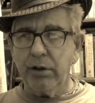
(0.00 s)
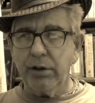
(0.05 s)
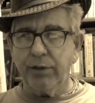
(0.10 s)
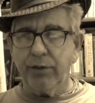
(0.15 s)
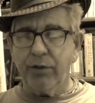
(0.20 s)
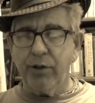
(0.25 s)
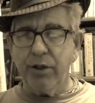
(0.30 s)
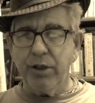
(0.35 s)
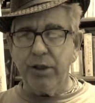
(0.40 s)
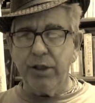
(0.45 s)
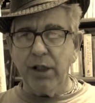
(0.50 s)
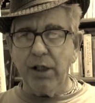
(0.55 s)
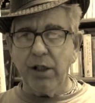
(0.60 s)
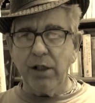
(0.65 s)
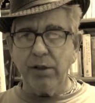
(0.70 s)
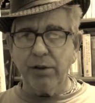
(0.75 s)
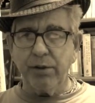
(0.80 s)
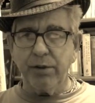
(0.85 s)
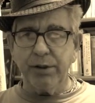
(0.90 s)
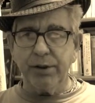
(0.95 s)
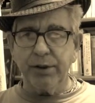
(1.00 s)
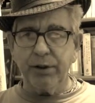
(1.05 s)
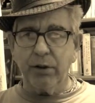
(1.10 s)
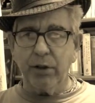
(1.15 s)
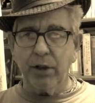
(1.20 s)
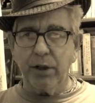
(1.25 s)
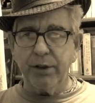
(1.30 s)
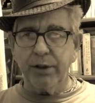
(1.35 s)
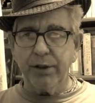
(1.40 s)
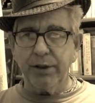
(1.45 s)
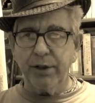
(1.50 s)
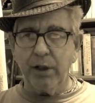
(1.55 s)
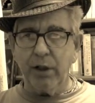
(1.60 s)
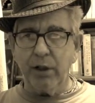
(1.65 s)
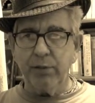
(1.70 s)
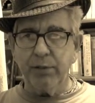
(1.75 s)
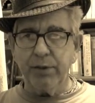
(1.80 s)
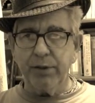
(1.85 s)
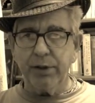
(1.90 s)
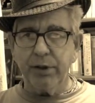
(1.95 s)
These are very dangerous
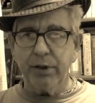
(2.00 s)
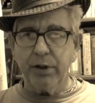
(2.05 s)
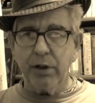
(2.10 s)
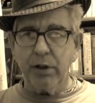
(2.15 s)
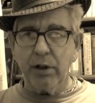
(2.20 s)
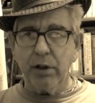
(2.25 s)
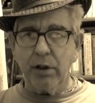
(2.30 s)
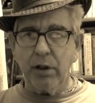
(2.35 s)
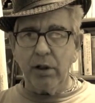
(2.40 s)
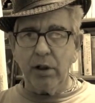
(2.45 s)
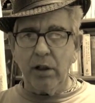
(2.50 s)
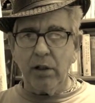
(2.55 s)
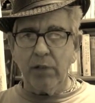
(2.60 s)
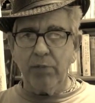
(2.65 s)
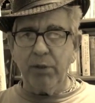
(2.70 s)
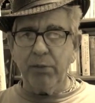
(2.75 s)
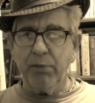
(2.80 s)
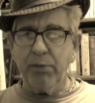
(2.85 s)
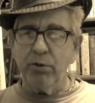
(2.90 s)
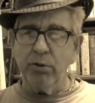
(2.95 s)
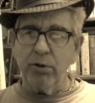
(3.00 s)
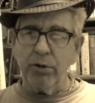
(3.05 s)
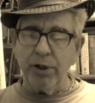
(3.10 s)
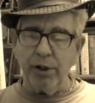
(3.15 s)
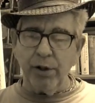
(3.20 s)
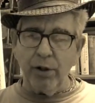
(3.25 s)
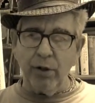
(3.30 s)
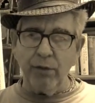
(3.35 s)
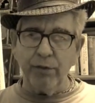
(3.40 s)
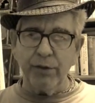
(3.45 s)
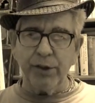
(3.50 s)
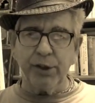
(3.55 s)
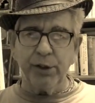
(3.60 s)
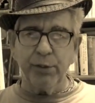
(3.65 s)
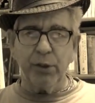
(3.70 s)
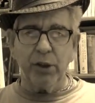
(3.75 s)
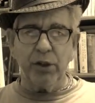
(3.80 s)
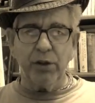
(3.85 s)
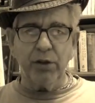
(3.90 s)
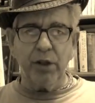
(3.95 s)
concepts. And people who are nervous
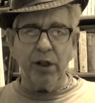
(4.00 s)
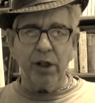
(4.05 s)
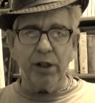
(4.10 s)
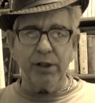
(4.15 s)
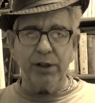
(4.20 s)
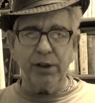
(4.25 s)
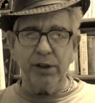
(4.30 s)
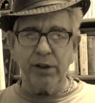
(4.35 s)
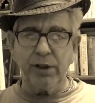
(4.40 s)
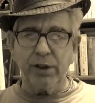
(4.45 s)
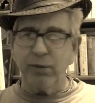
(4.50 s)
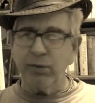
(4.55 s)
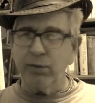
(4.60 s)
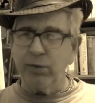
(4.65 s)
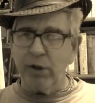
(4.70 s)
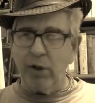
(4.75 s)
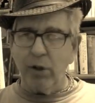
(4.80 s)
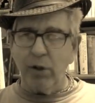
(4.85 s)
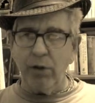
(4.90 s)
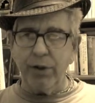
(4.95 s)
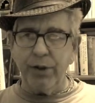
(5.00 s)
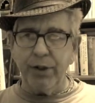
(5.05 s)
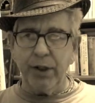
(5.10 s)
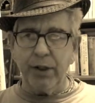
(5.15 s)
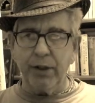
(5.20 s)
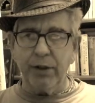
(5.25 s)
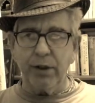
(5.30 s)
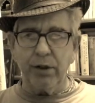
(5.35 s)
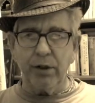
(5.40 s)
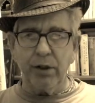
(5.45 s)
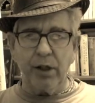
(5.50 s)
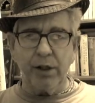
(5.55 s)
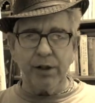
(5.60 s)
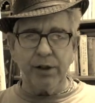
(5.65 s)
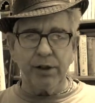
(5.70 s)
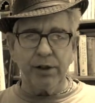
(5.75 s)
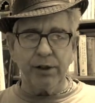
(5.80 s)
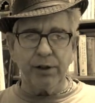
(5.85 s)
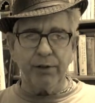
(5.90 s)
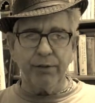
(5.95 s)
about Nazism don't think that
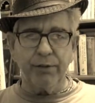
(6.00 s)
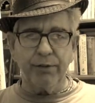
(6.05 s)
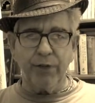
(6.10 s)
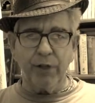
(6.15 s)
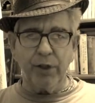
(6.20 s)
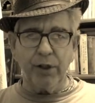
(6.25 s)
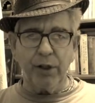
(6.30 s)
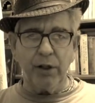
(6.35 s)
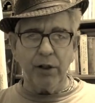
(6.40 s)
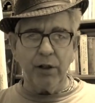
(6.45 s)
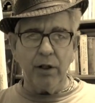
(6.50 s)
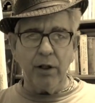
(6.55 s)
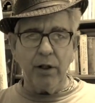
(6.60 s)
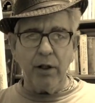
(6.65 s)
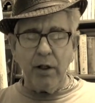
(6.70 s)
Nazis are funny.